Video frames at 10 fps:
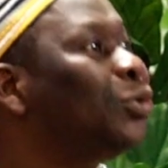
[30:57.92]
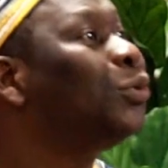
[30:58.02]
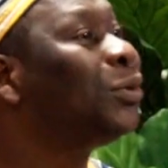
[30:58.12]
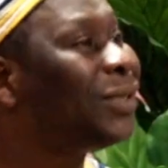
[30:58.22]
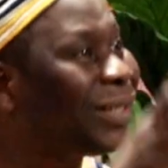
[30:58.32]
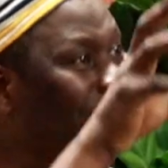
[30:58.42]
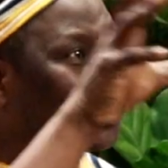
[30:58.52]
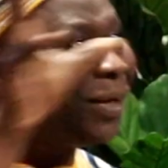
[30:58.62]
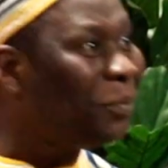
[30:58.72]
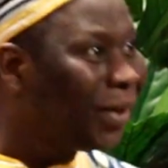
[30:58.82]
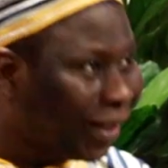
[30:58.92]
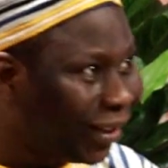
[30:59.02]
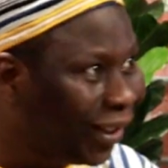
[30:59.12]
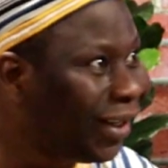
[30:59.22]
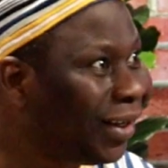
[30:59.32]
So
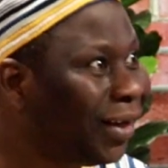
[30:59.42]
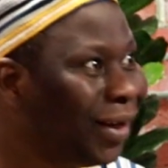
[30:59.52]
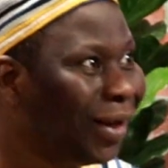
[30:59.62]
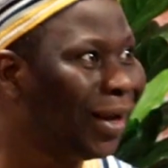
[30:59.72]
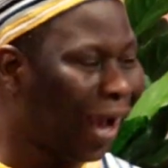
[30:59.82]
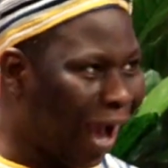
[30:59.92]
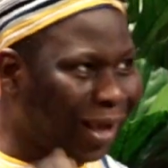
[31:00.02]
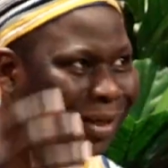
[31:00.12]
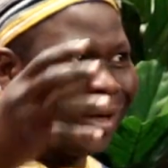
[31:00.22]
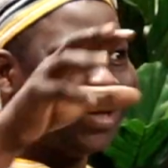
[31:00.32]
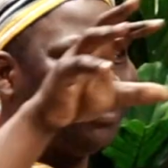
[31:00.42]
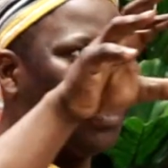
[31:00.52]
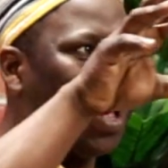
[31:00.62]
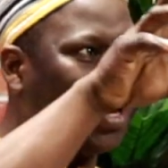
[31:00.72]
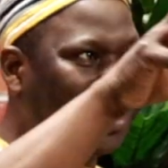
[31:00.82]
systemically, I
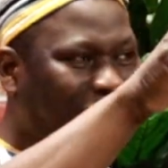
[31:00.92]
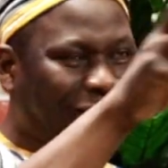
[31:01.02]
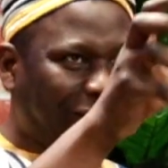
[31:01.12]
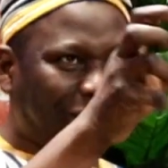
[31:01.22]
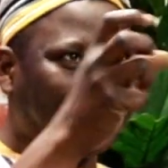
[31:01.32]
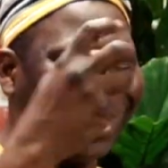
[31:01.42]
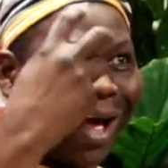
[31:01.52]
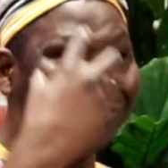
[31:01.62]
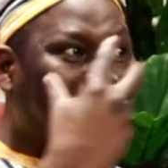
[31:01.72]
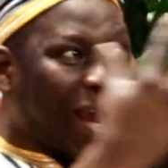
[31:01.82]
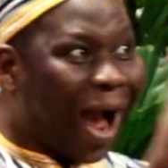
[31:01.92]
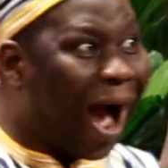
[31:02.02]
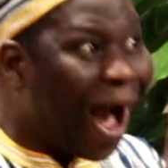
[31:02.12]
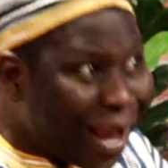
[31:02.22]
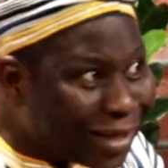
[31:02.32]
can still have
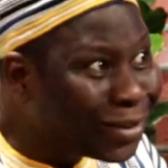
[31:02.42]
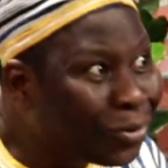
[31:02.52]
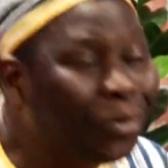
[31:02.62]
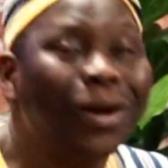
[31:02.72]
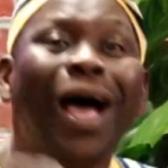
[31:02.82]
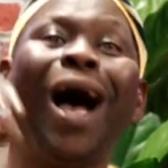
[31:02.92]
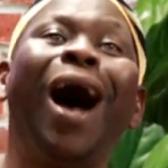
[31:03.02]
my eyes on